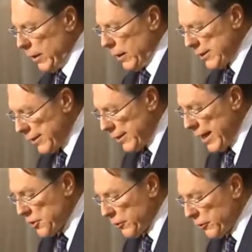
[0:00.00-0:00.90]
as
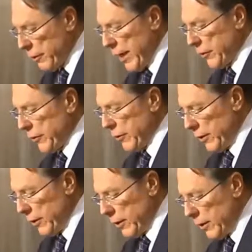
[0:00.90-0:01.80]
National
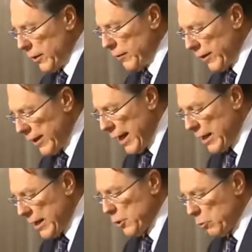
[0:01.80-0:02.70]
Director of the
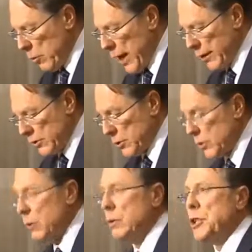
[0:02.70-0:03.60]
National Model
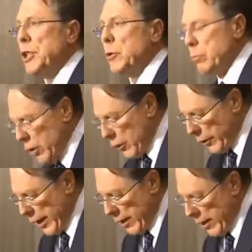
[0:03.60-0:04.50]
School Shield
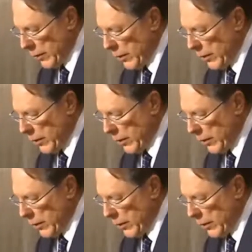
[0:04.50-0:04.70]
Program